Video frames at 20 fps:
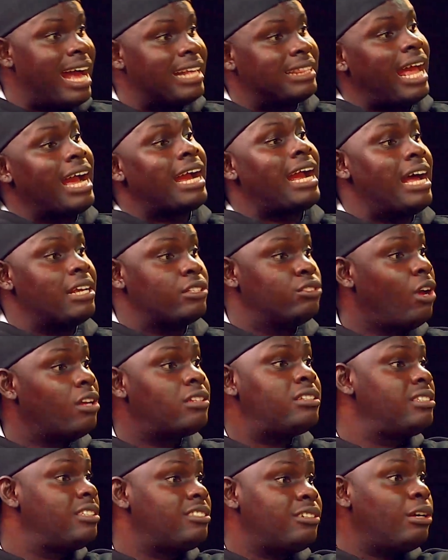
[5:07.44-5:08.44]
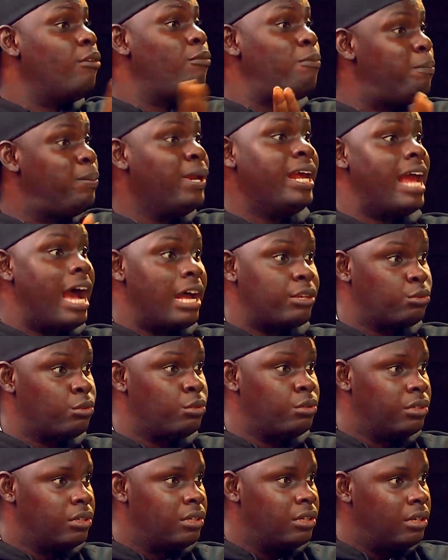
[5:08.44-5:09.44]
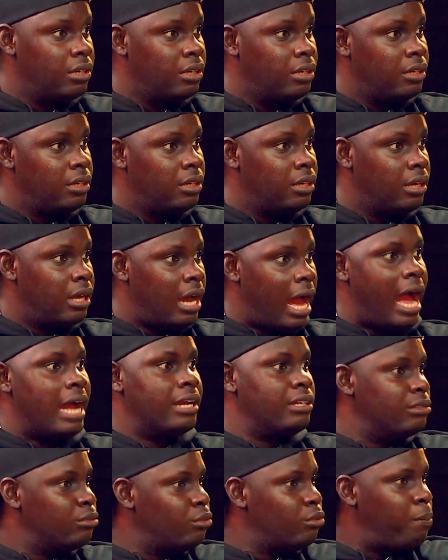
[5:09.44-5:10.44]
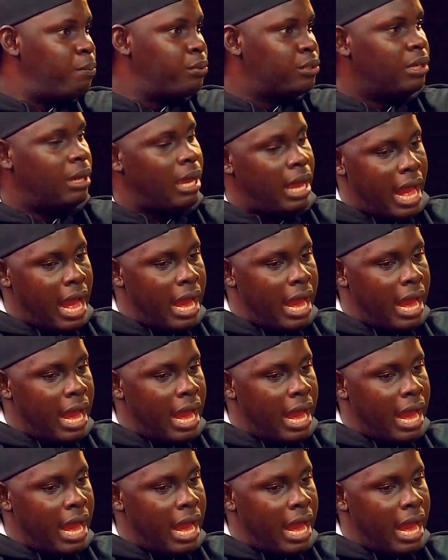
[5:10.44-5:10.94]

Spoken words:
attackers, not players, and not put